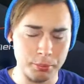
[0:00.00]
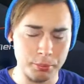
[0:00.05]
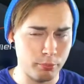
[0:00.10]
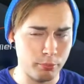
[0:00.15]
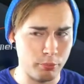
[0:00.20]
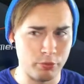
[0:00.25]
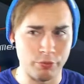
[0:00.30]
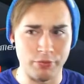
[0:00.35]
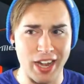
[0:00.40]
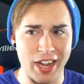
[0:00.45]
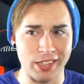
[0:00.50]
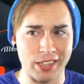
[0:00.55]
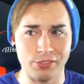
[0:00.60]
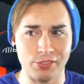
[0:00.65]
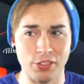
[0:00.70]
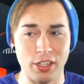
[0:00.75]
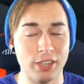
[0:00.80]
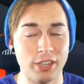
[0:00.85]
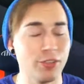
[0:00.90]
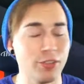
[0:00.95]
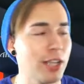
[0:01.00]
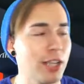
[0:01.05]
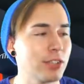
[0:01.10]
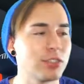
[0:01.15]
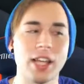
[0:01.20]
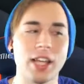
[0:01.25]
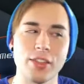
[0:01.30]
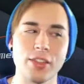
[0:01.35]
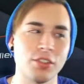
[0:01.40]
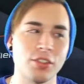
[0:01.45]
In fact, Frost
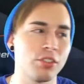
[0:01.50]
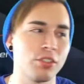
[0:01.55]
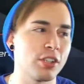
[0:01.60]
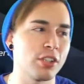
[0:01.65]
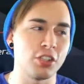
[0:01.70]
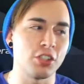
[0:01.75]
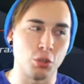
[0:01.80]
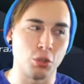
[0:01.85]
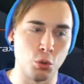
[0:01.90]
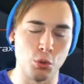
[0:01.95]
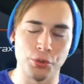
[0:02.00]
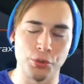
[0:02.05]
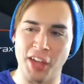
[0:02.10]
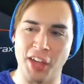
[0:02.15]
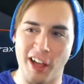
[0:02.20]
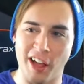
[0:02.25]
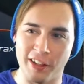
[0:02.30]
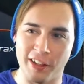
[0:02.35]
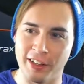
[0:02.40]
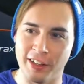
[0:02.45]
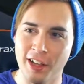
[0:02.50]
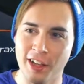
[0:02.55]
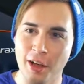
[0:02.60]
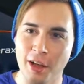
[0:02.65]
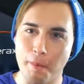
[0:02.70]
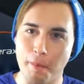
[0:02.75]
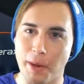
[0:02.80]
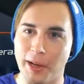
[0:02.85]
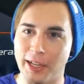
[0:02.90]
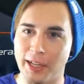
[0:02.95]
Scythe is such a cool talent,
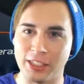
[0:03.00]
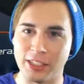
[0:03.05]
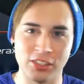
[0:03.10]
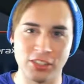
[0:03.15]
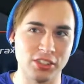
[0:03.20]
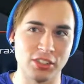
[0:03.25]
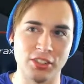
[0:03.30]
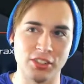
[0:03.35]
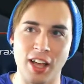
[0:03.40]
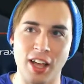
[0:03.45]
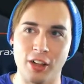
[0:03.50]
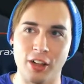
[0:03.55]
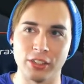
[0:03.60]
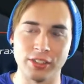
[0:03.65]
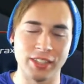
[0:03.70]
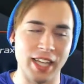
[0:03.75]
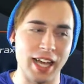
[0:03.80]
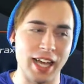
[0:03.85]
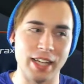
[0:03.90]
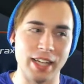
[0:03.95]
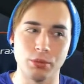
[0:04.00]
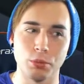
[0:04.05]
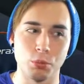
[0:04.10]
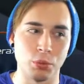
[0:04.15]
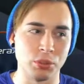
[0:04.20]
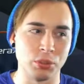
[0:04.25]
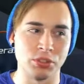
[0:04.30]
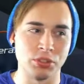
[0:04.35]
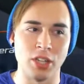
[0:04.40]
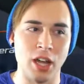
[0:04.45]
but it's just a talent that
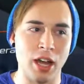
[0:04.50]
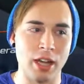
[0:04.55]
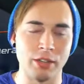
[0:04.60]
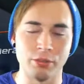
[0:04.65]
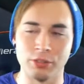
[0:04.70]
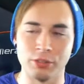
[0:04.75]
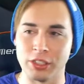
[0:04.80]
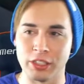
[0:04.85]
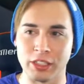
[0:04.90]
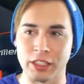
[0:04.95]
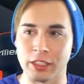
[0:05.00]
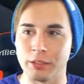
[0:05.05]
was not really